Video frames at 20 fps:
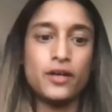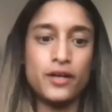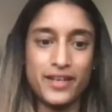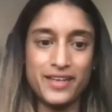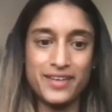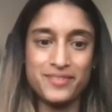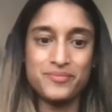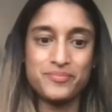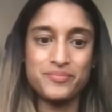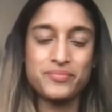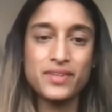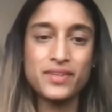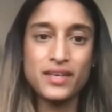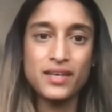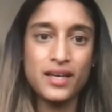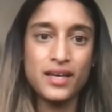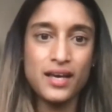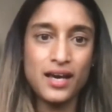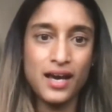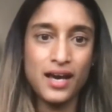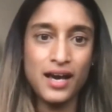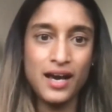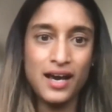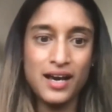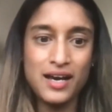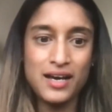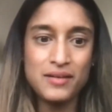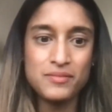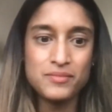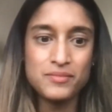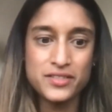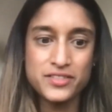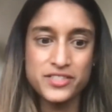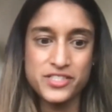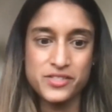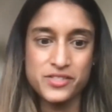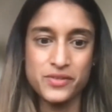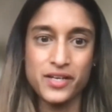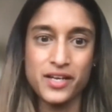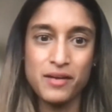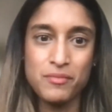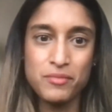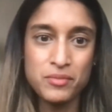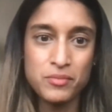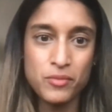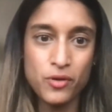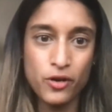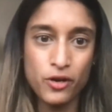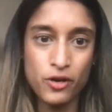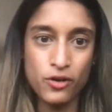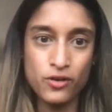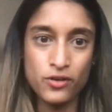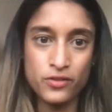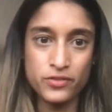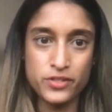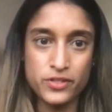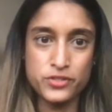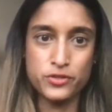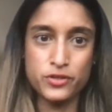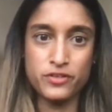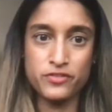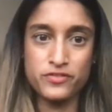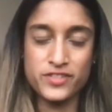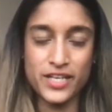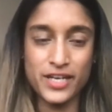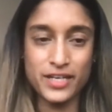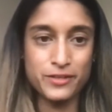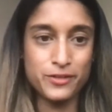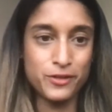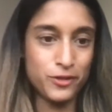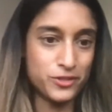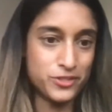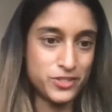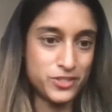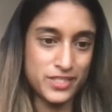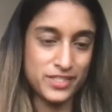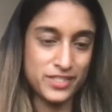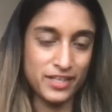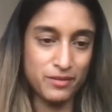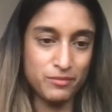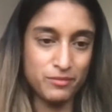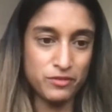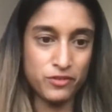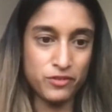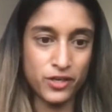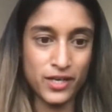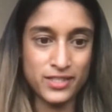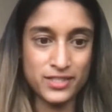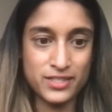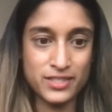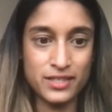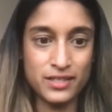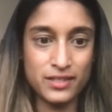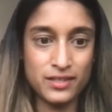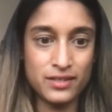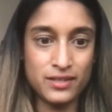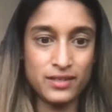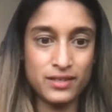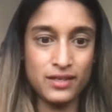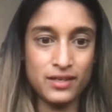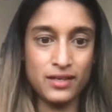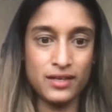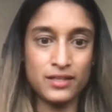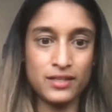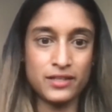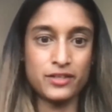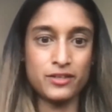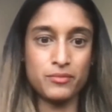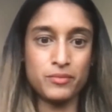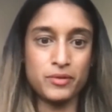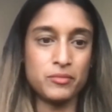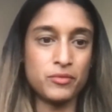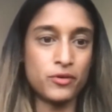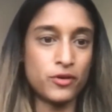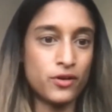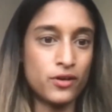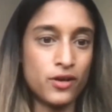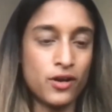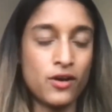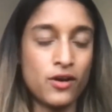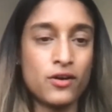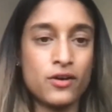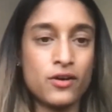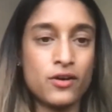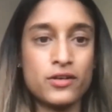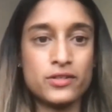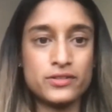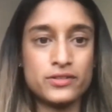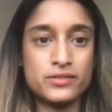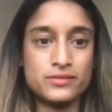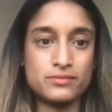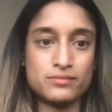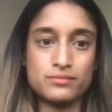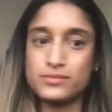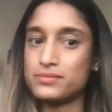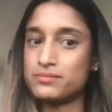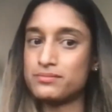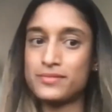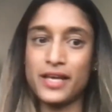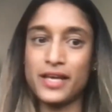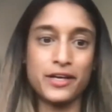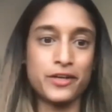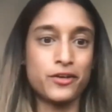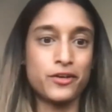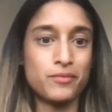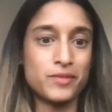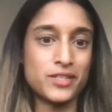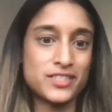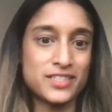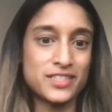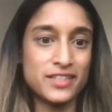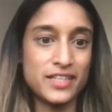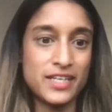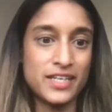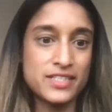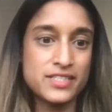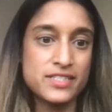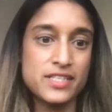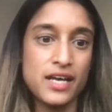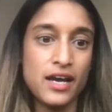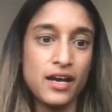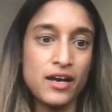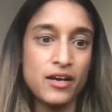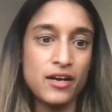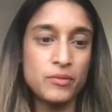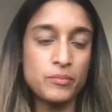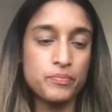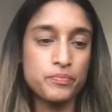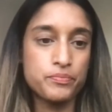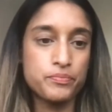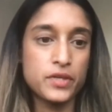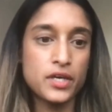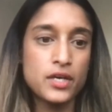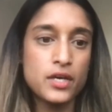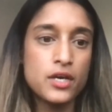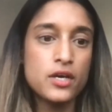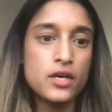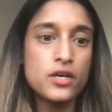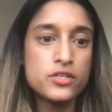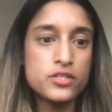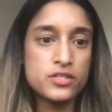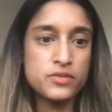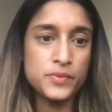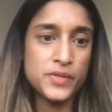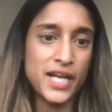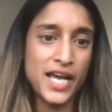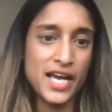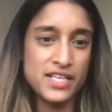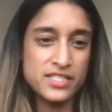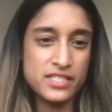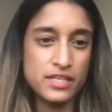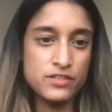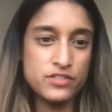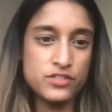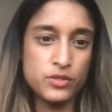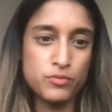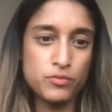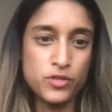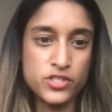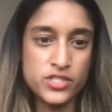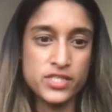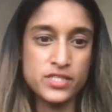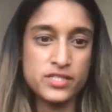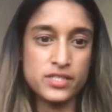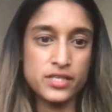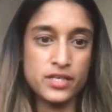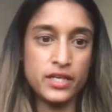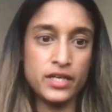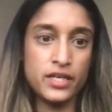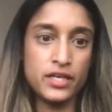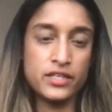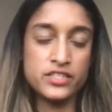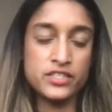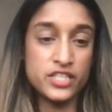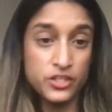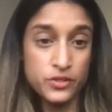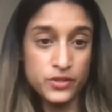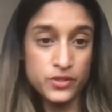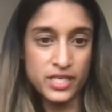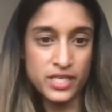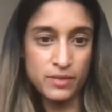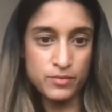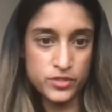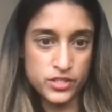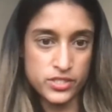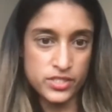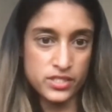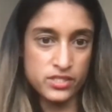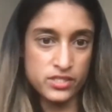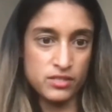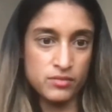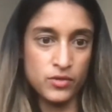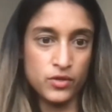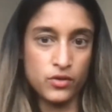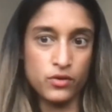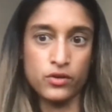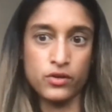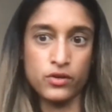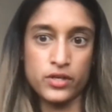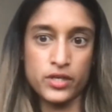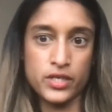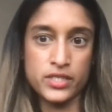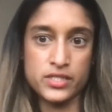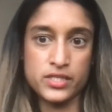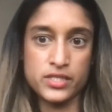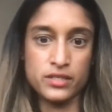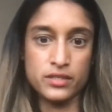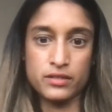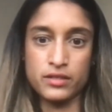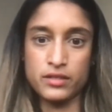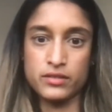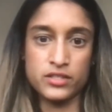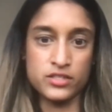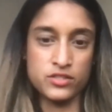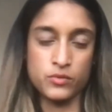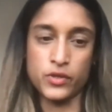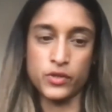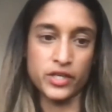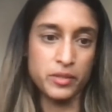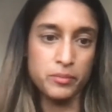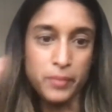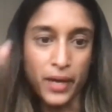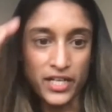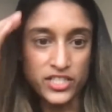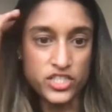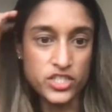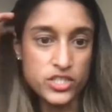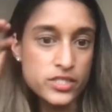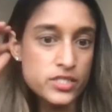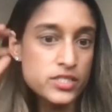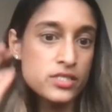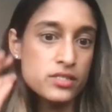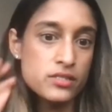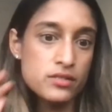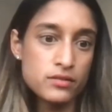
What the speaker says: it. Just do a couple more on the sort of technology side before asking a little bit more on economics and things. So someone asked, is your process a continuous capture system, or does it work in batches?